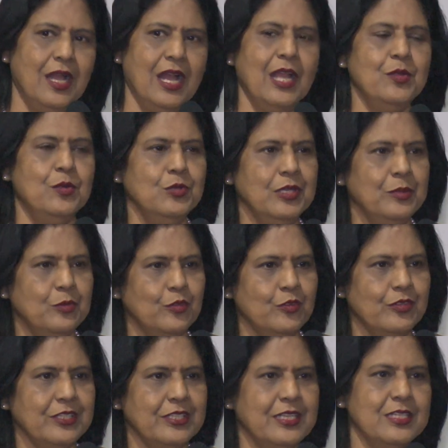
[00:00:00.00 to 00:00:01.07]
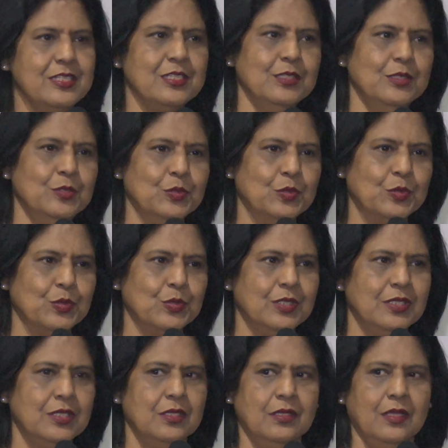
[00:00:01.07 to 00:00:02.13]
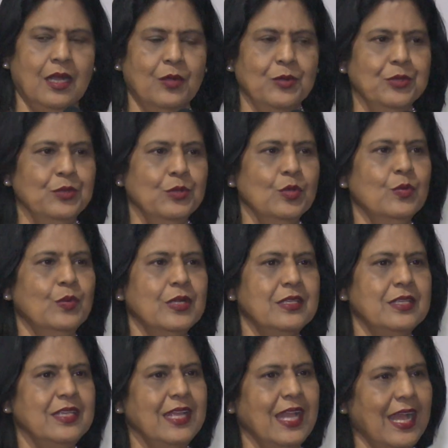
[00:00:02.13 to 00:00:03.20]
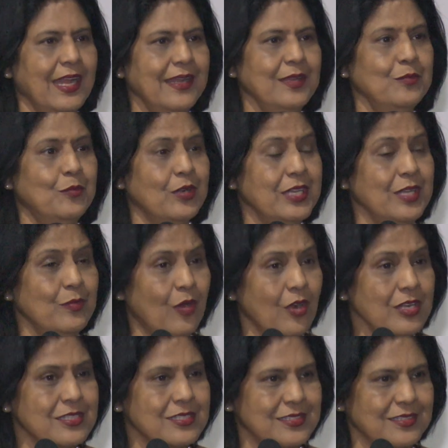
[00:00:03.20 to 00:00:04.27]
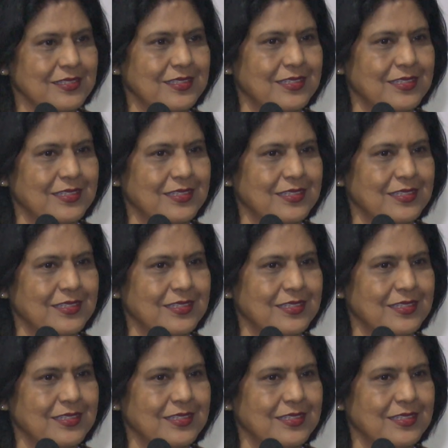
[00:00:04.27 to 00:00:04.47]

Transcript: Are you going to improve on the denture? No. How do you know what he had and what he wants?